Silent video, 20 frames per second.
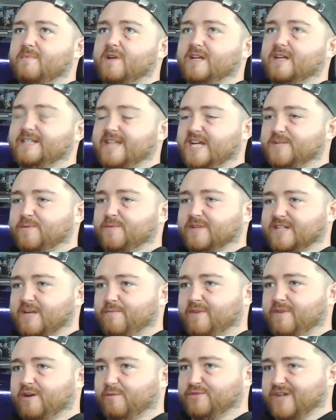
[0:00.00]
Assessments can
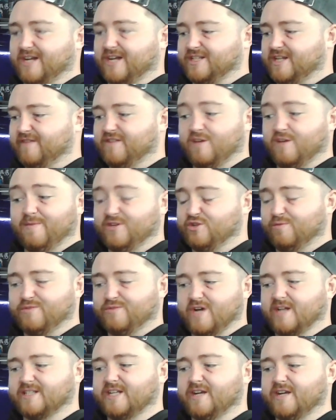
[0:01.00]
be objective, they can be
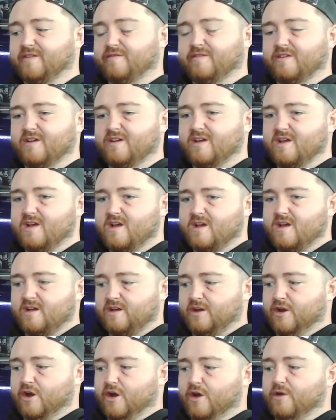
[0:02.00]
subjective.
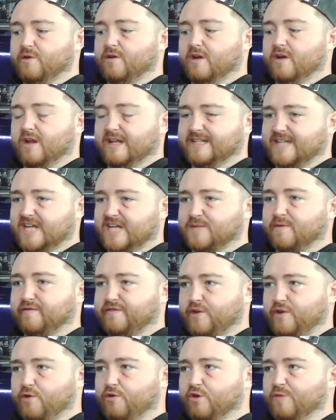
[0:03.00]
An assessment
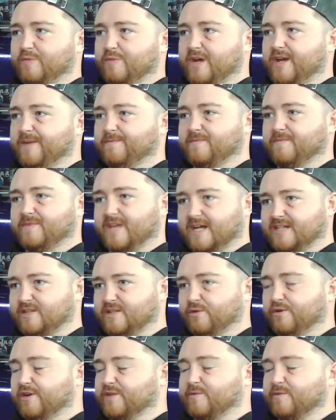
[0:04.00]
for you could be, that
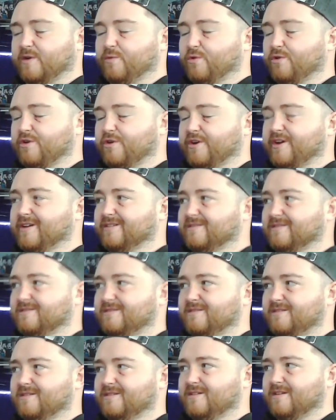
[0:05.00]
still hurts my walk on it.
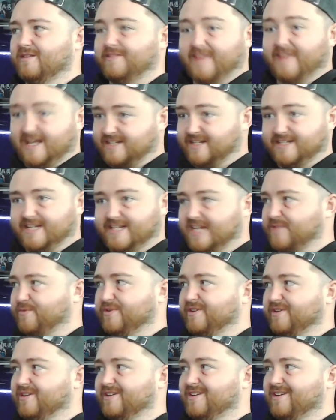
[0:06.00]
That's an
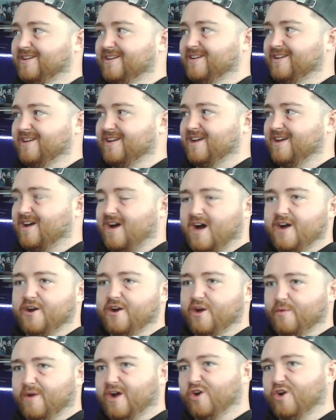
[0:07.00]
assessment. I
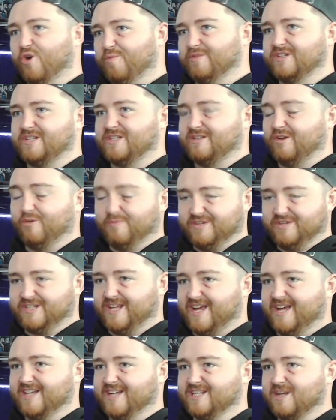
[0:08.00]
know when I go up the
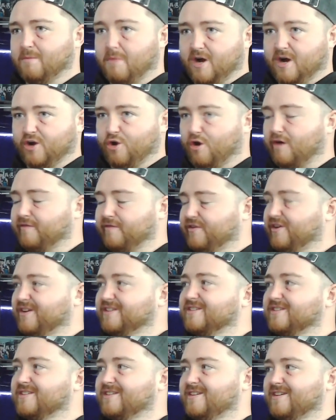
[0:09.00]
stairs, my calf
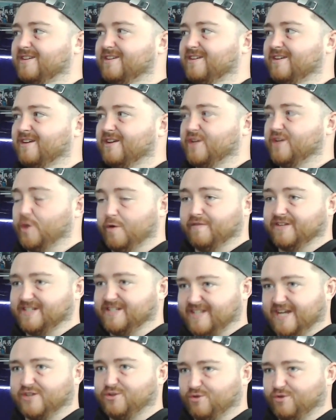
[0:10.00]
hurts. You have
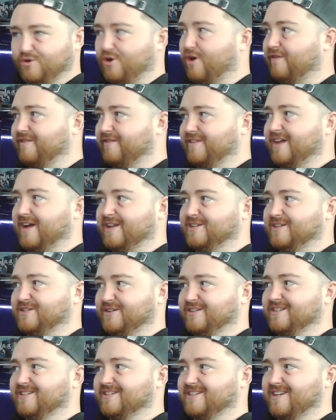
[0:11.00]
assessed your calf in that
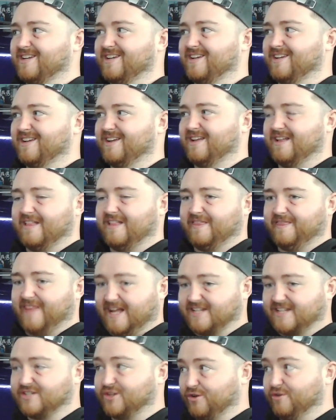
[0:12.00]
instance.
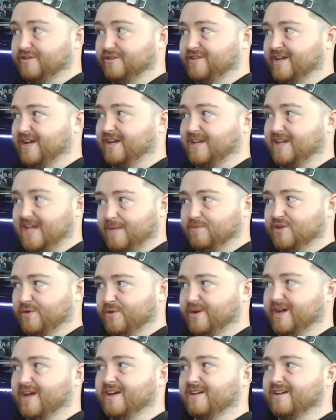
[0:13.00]
That is a good thing. Keep
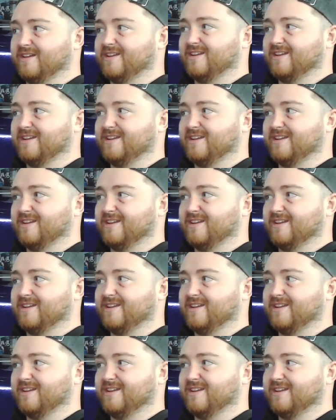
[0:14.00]
doing it.